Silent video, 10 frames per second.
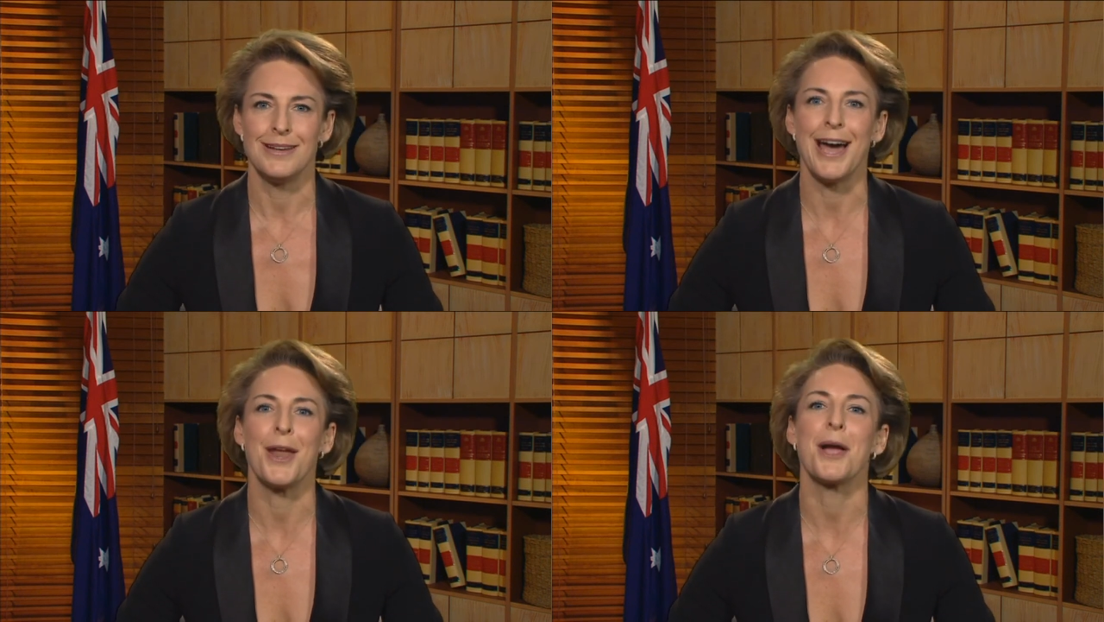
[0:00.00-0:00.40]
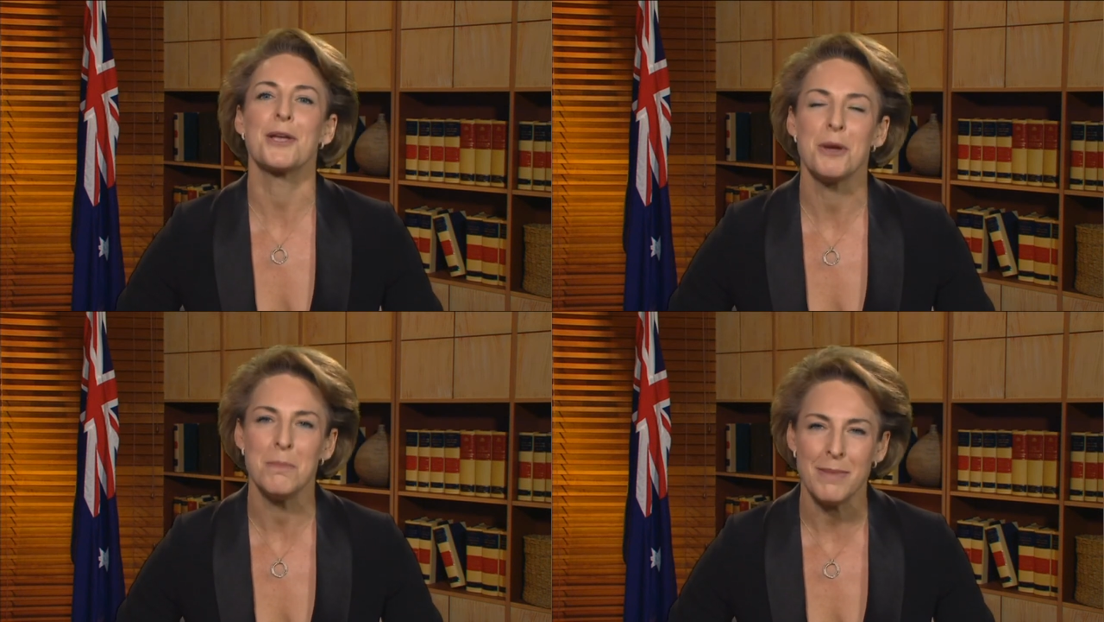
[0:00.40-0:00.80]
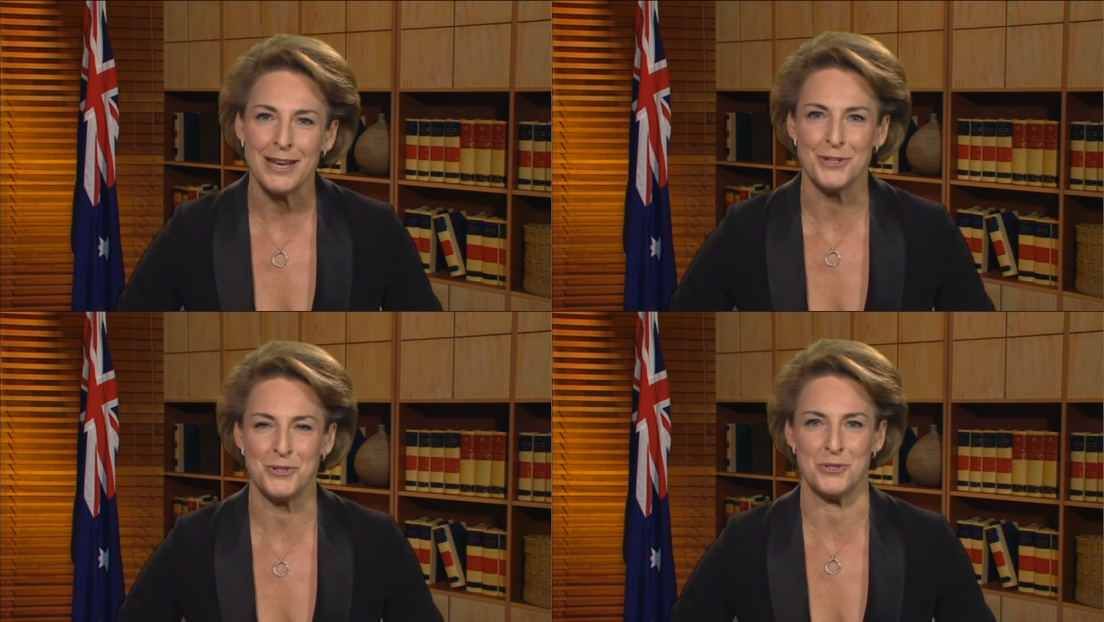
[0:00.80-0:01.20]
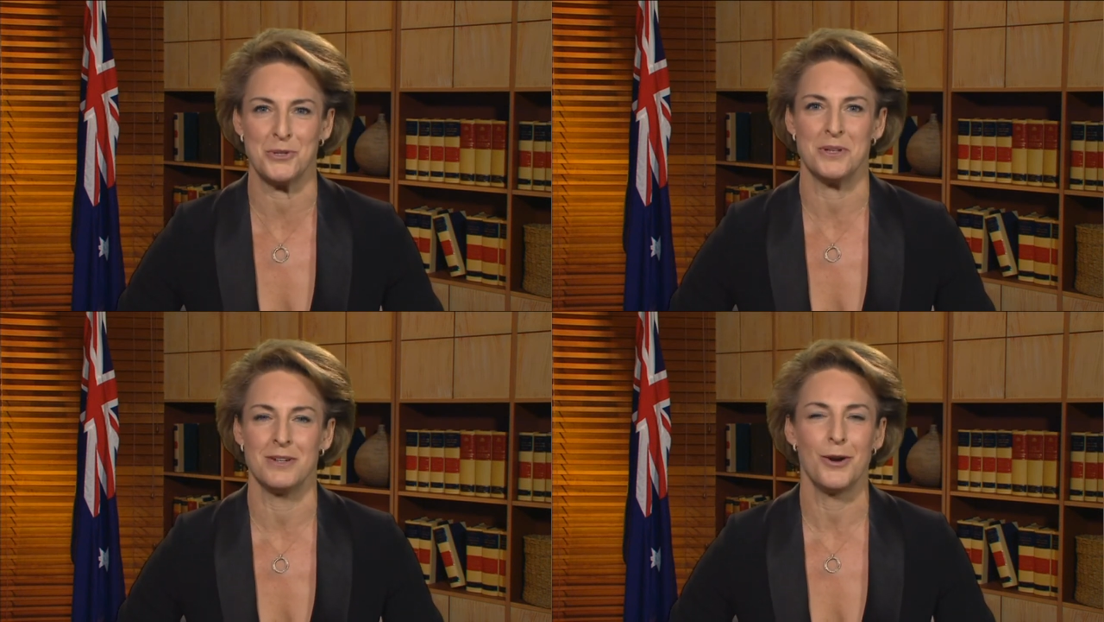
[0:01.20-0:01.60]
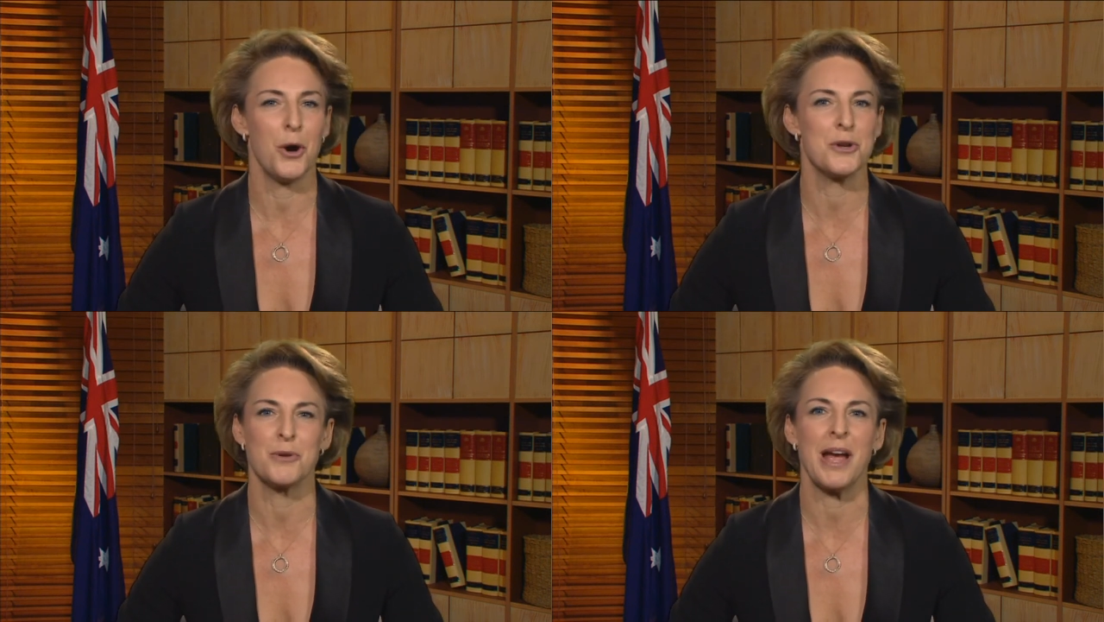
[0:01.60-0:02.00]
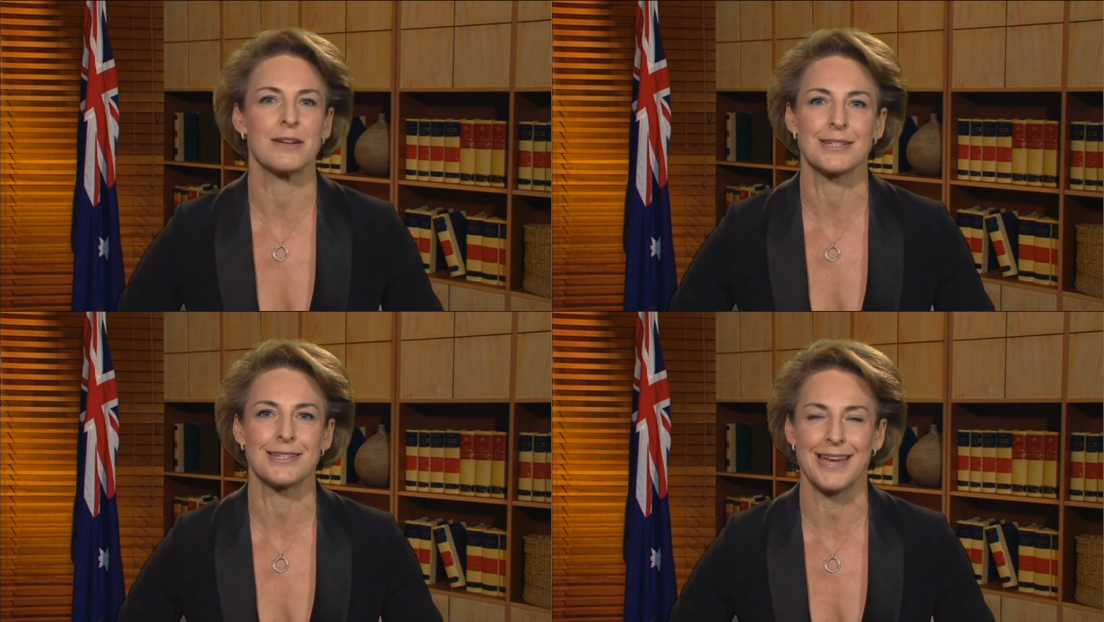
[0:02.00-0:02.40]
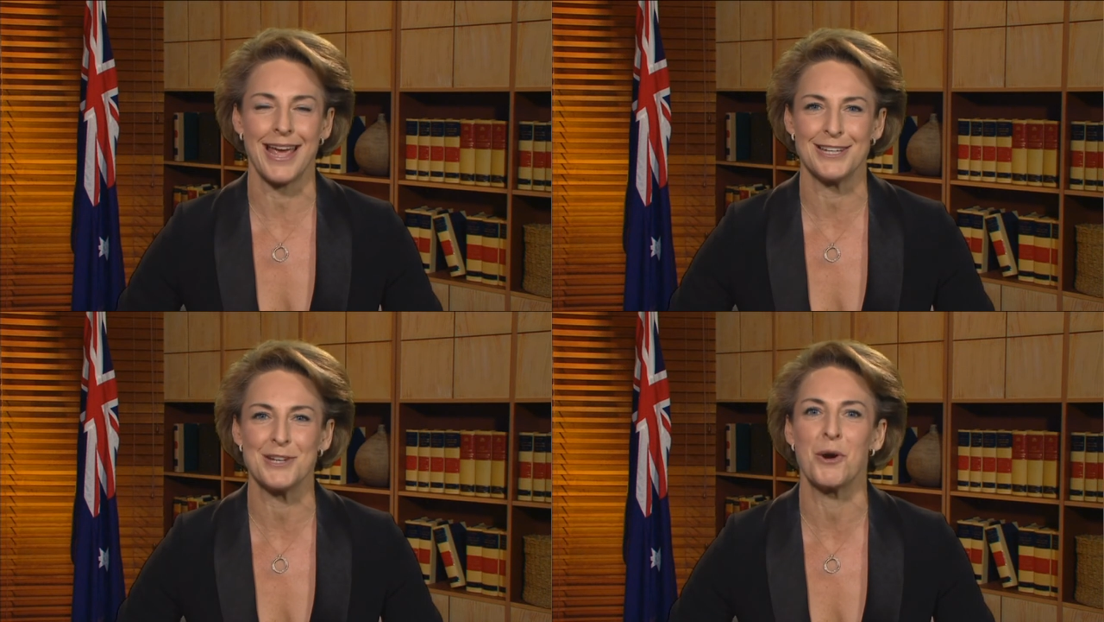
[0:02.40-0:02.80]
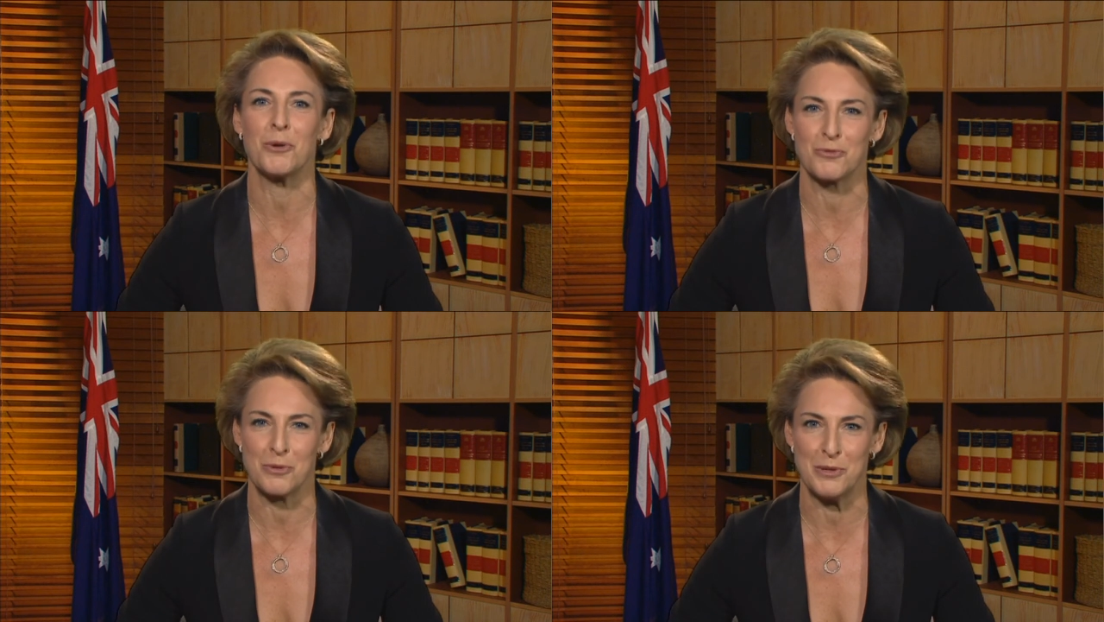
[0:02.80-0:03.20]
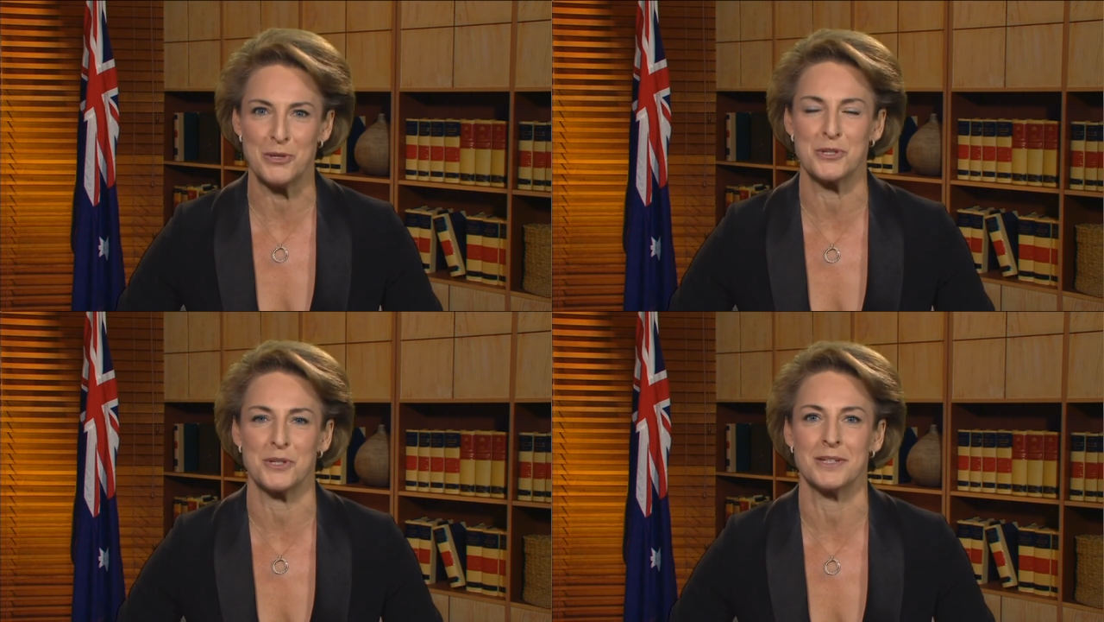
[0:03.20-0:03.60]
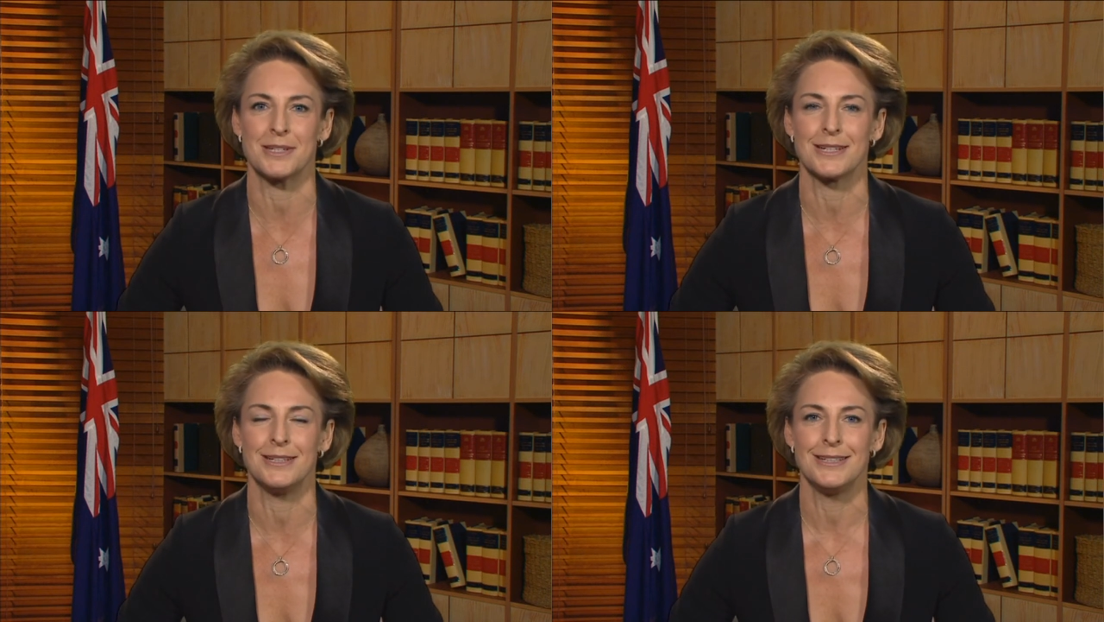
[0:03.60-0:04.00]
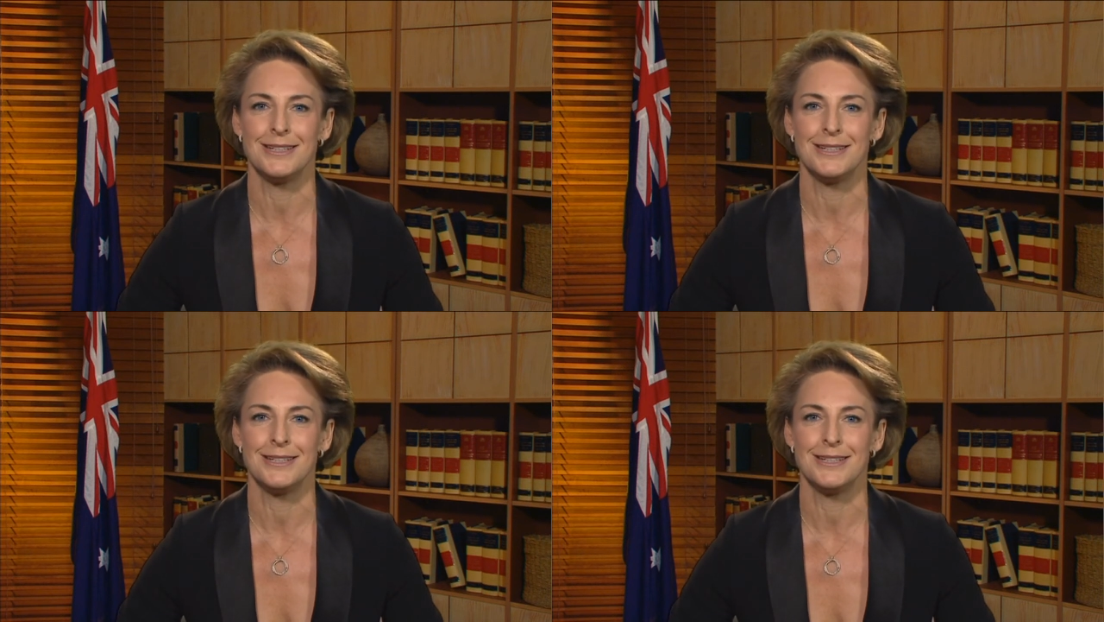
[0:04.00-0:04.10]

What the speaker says: and I commend you on your outstanding contributions.